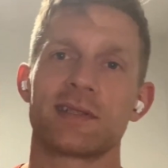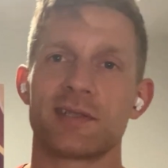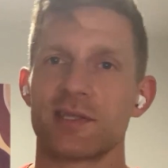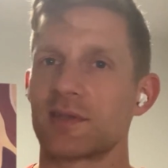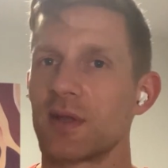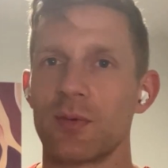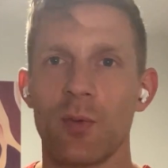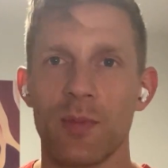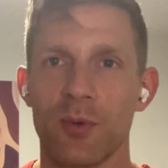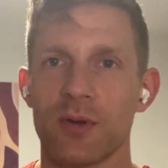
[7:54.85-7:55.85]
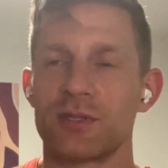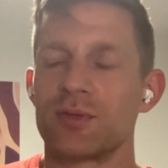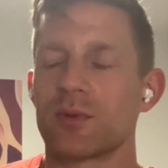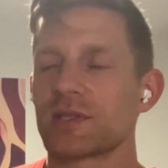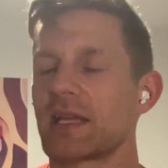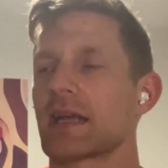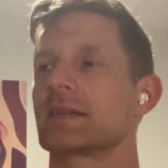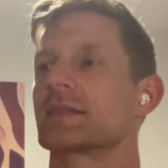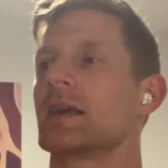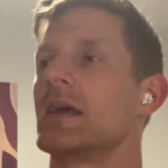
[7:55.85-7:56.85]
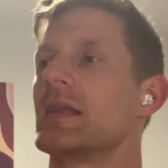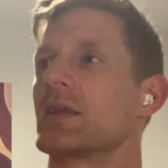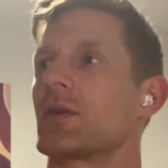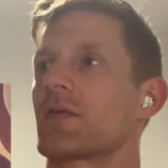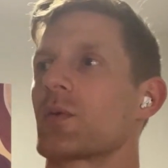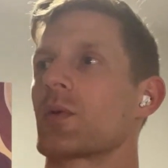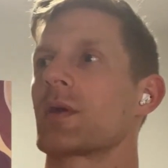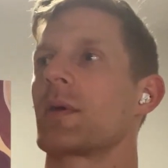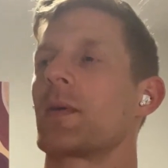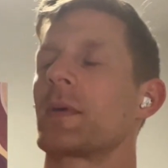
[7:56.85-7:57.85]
It's just, you know, one more, two more seconds you don't have to worry about.